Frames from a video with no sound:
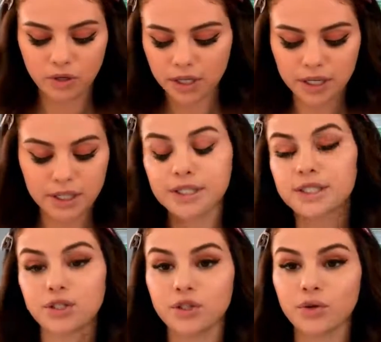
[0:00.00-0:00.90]
any
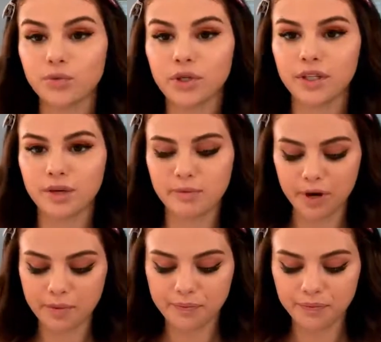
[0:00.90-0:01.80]
skin tone really,
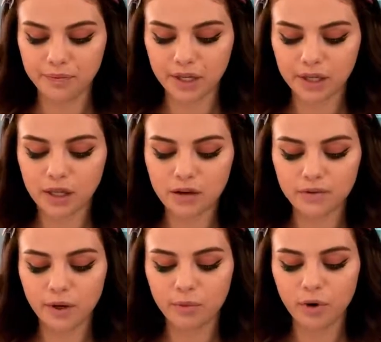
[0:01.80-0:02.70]
but I love
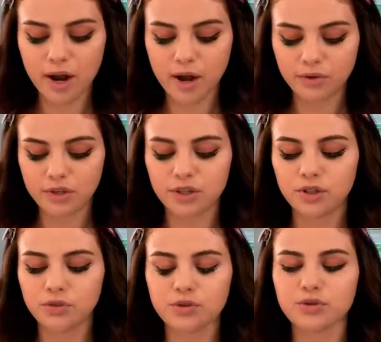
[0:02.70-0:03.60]
how brown and
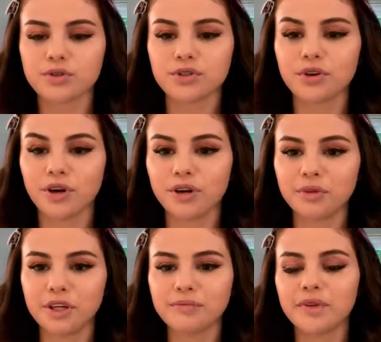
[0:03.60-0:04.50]
neutrals look on me.
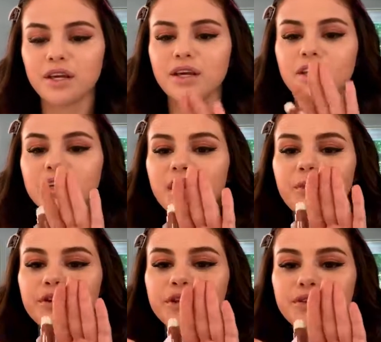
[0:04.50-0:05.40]
The
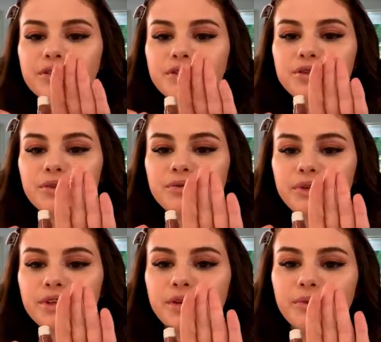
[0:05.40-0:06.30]
applicator is also
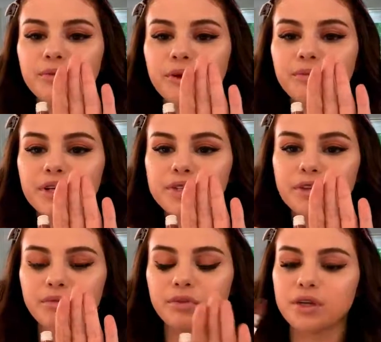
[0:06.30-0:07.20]
really
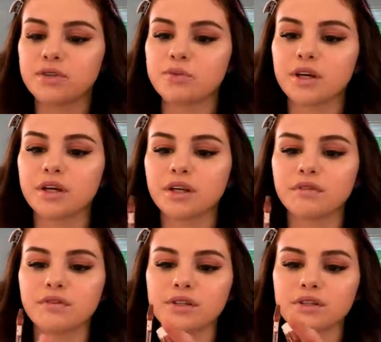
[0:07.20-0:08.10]
amazing because we kind of
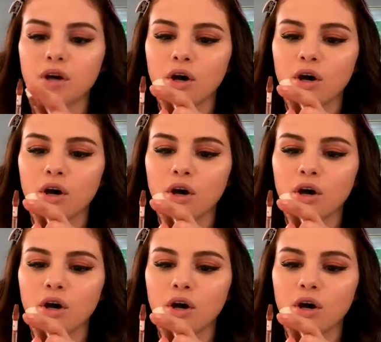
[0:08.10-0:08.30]
have this